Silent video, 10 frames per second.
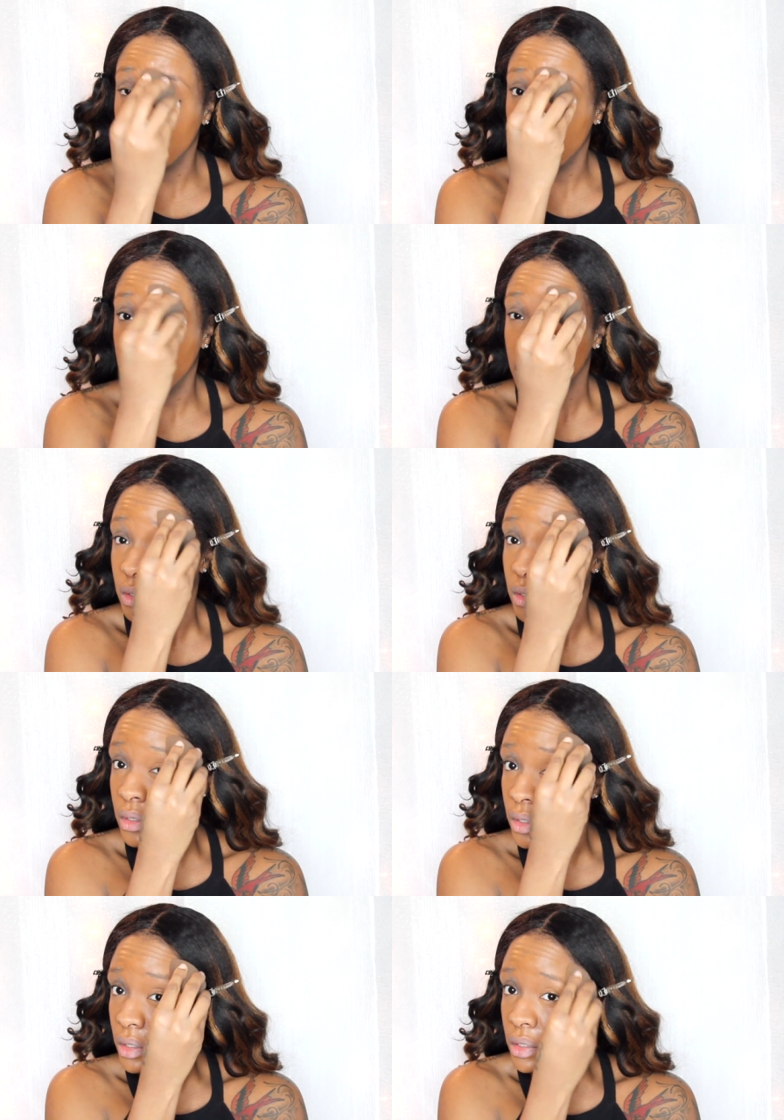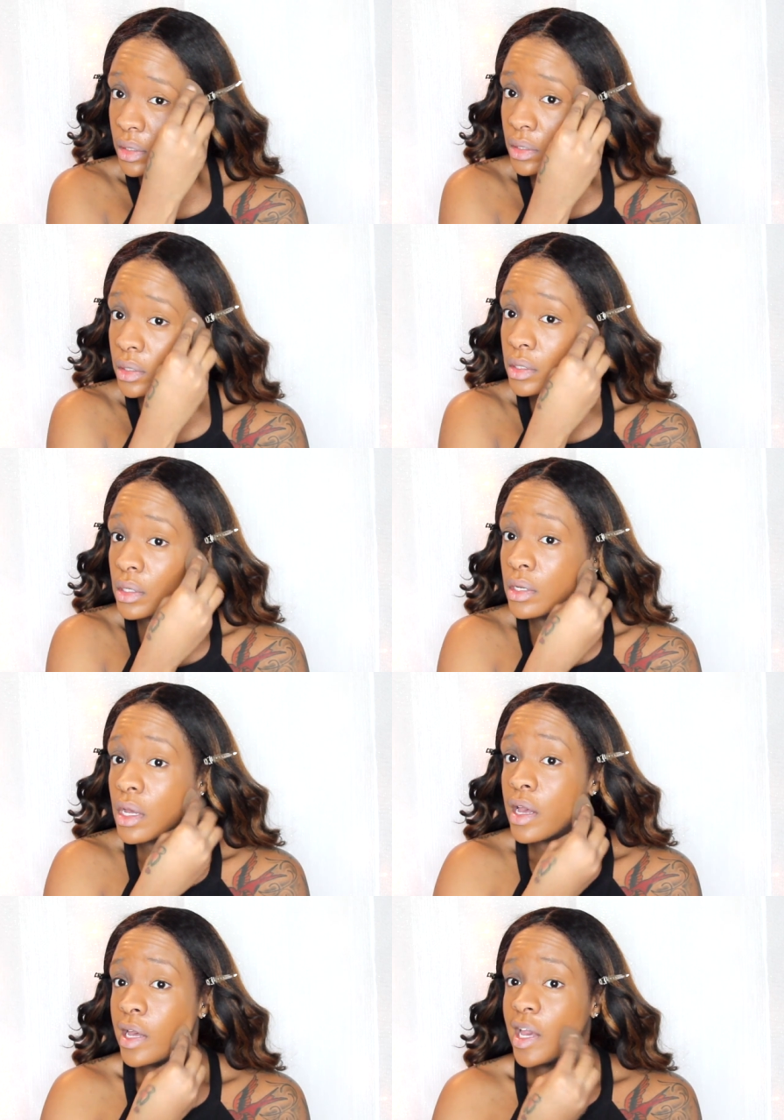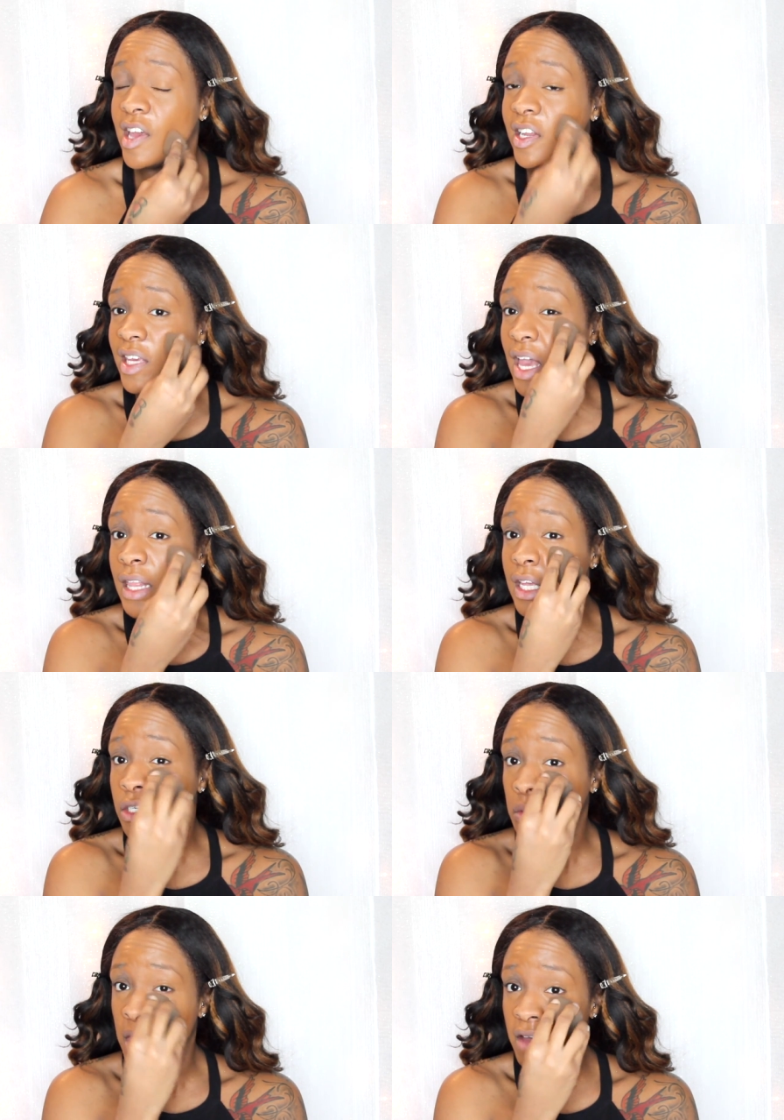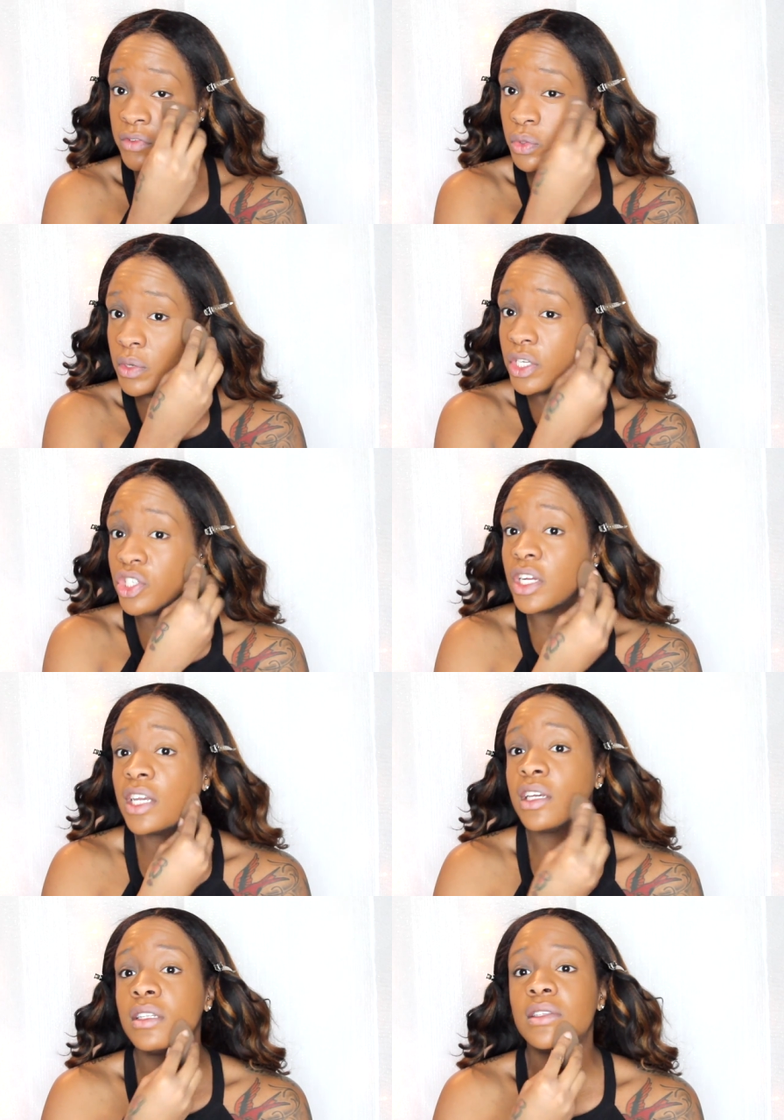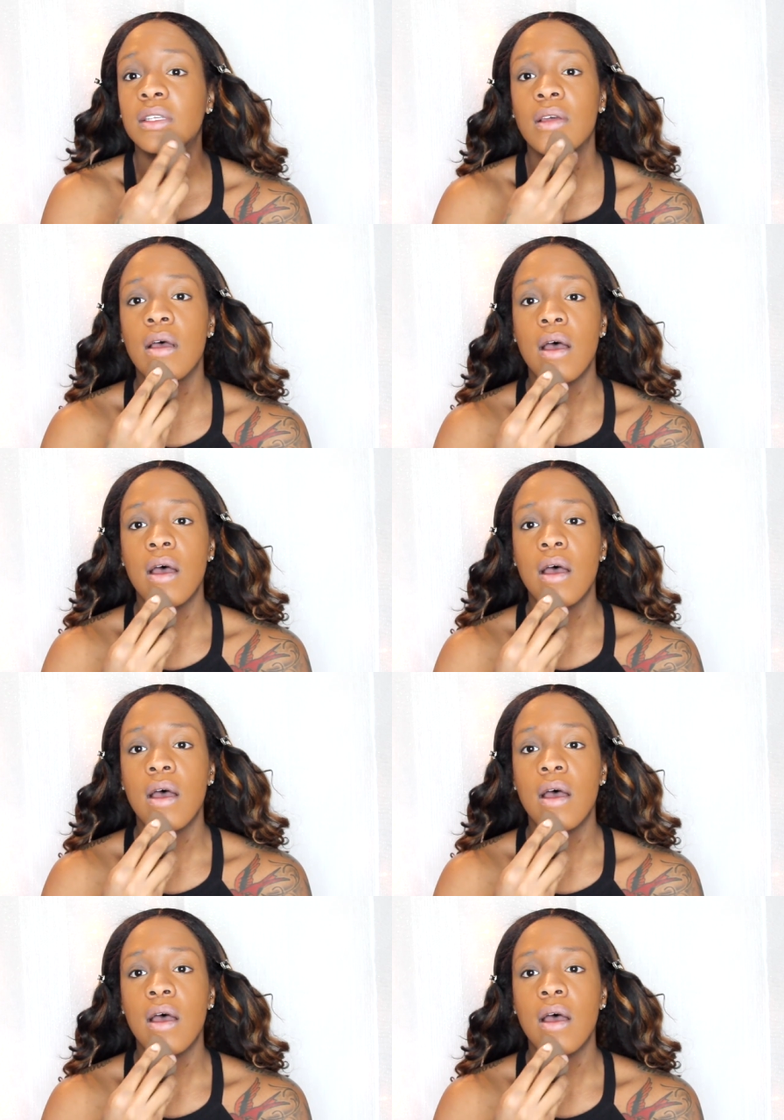Ugh. and again, they do have 20 shades